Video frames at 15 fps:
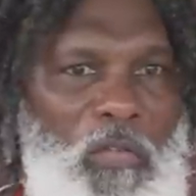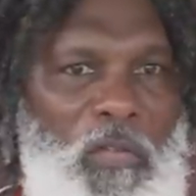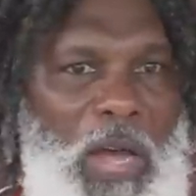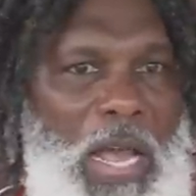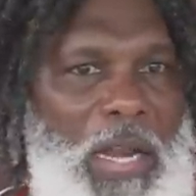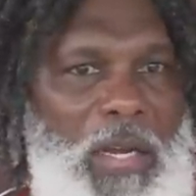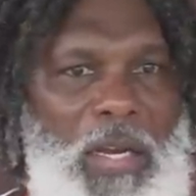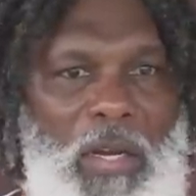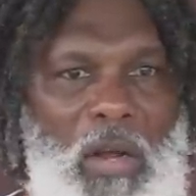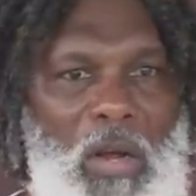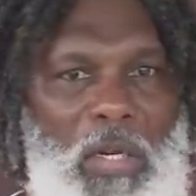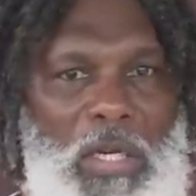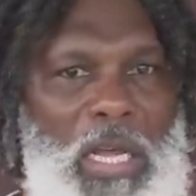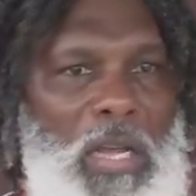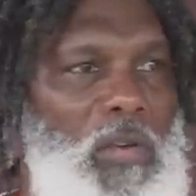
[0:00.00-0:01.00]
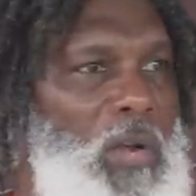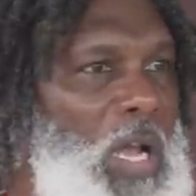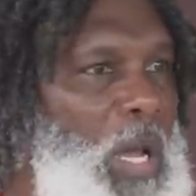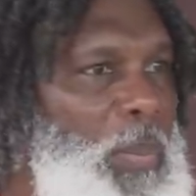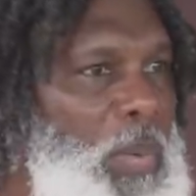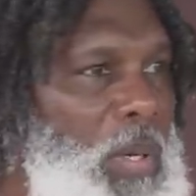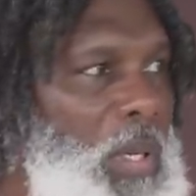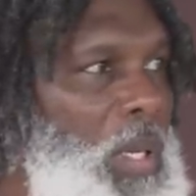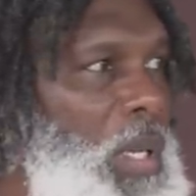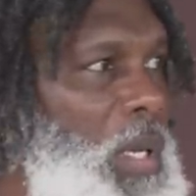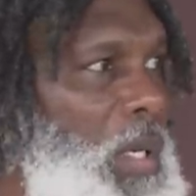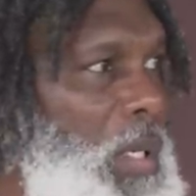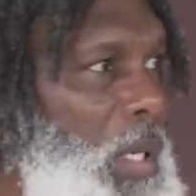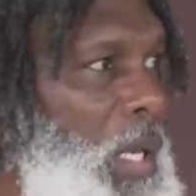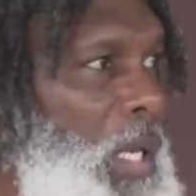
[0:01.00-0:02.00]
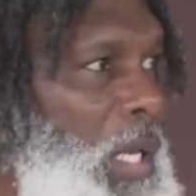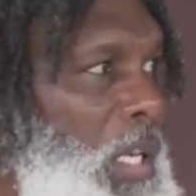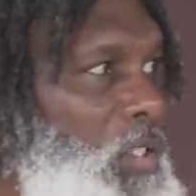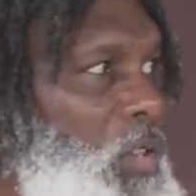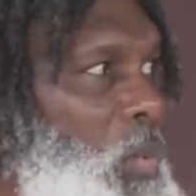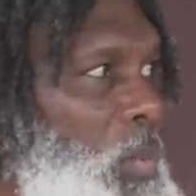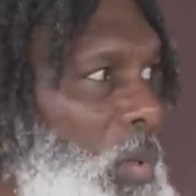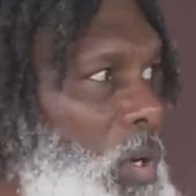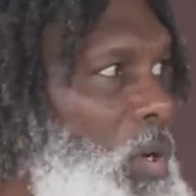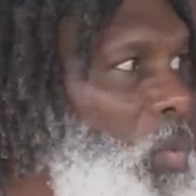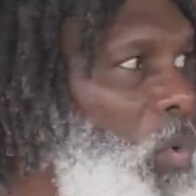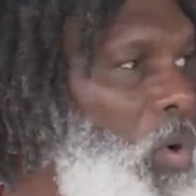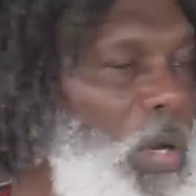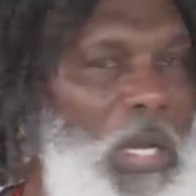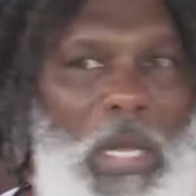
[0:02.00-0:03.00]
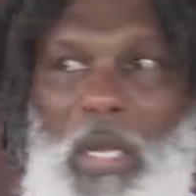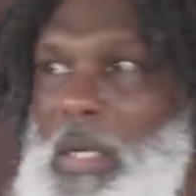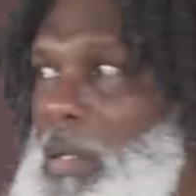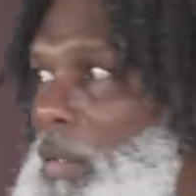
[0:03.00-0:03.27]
fighting and all of that crap, and get some good work out of it.